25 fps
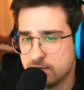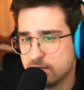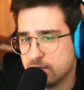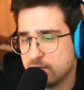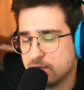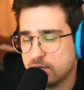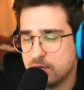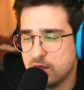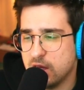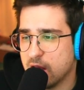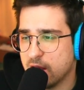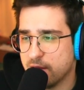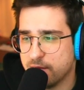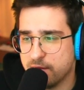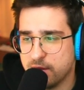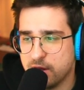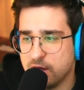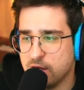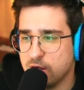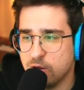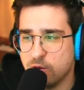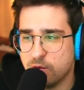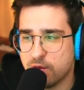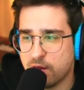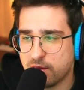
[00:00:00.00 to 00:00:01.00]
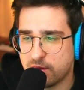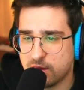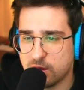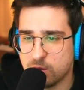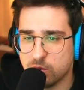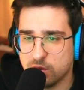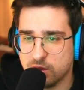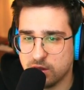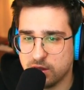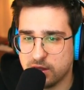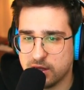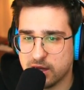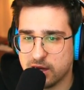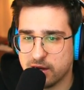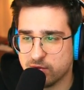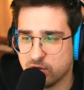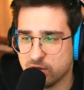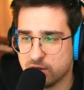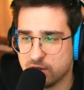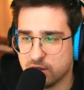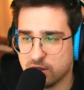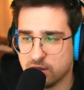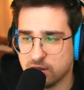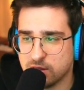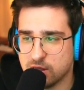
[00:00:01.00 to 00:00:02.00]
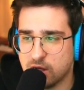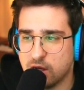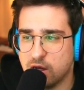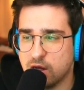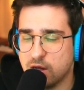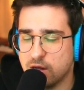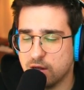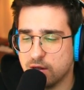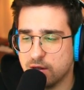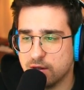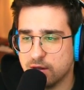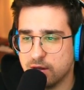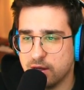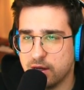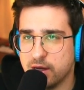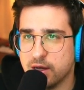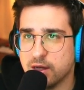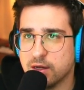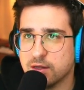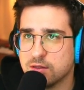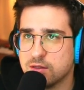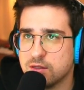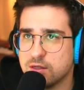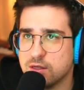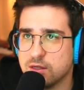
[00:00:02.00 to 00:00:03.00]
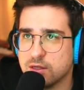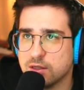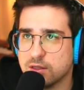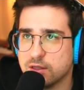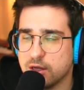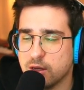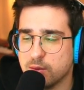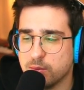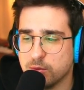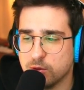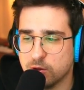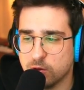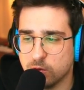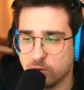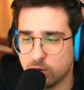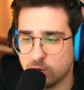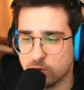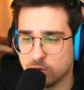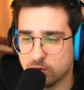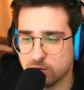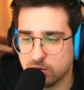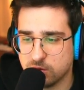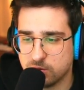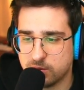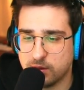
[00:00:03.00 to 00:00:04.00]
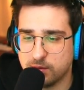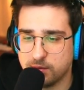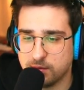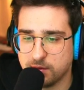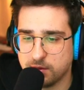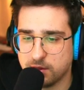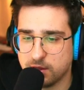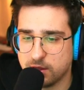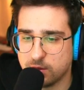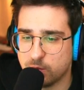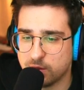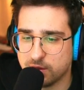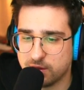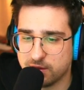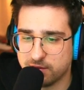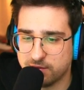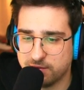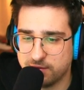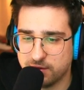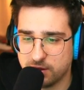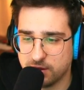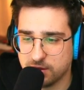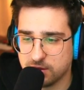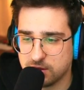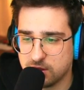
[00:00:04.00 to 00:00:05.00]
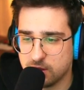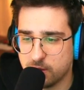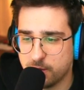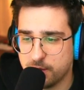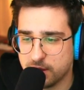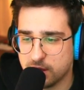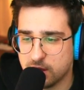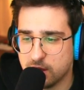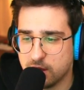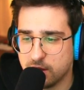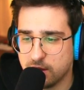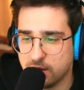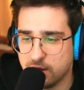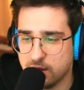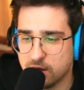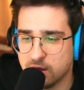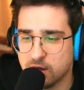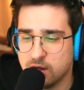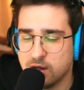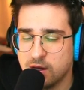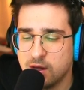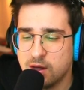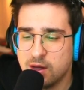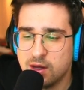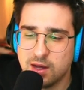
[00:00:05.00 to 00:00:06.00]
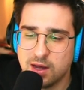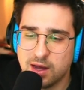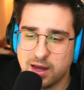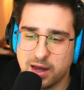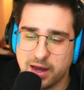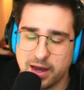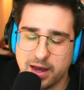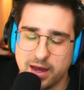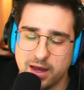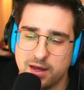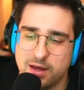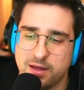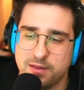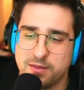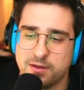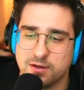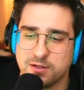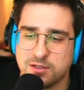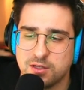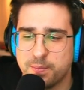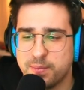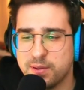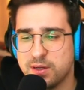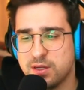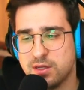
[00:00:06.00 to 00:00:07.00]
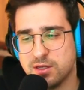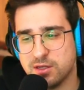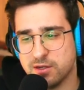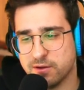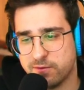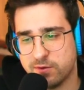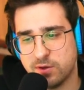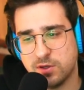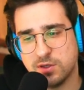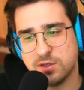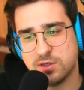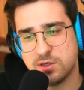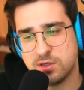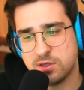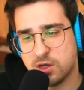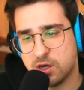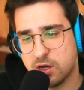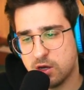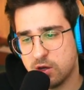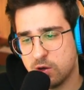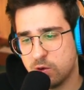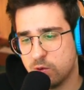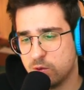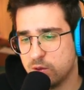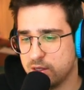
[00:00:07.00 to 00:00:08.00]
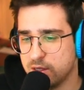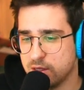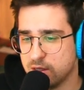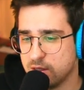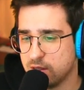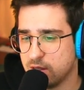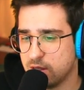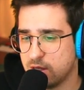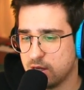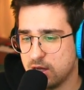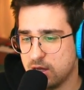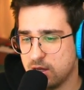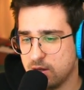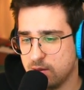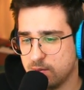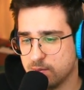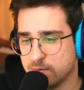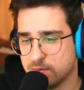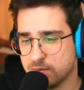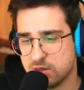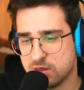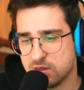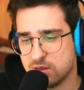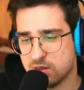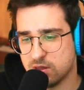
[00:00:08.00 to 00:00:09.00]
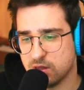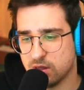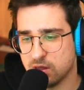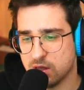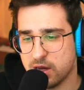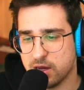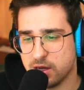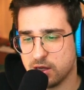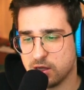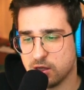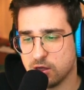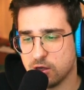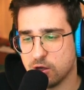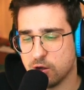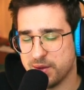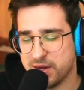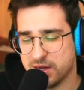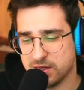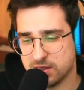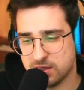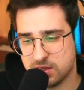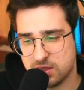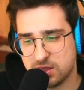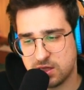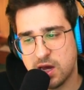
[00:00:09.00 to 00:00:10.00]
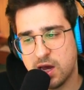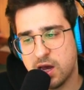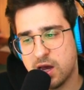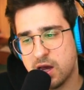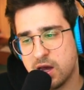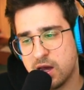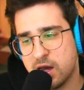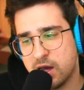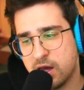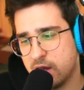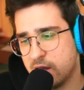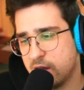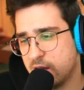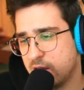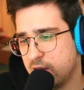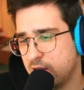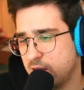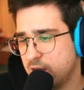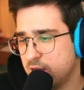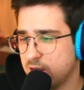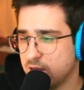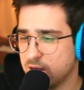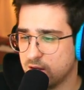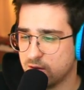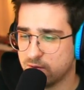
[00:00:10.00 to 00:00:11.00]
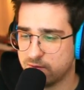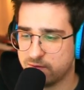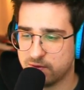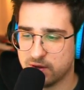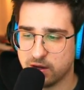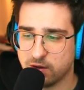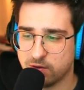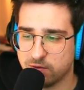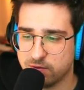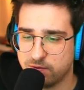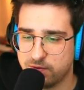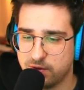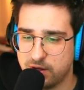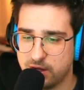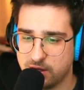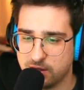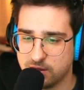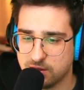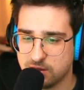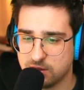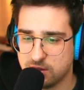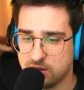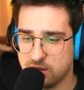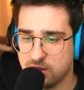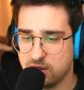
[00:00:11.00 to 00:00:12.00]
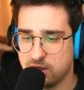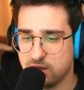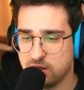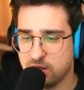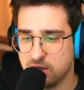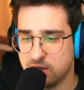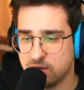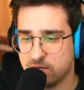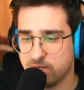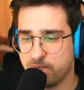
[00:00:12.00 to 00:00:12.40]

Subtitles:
Yeah, they knew that they wouldn't get everything done, and seeing the game go gold is probably like, what the fuck is going on here? There's a big difference, though, in games like No Man's Sky and Final Fantasy